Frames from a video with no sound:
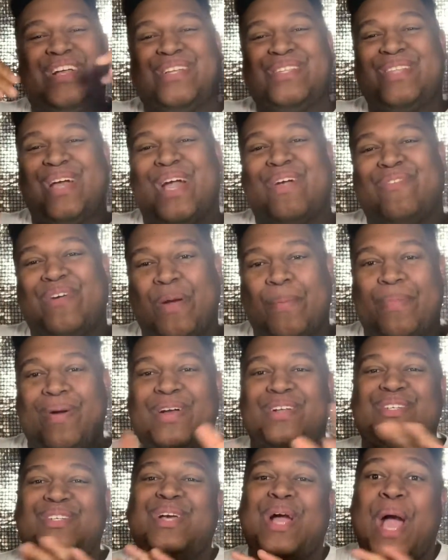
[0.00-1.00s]
Thank you very
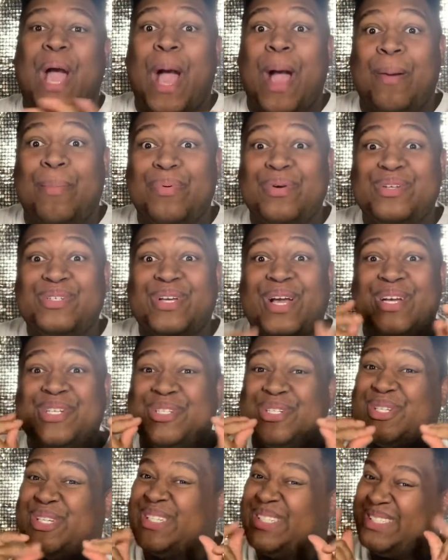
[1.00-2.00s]
much. I appreciate you.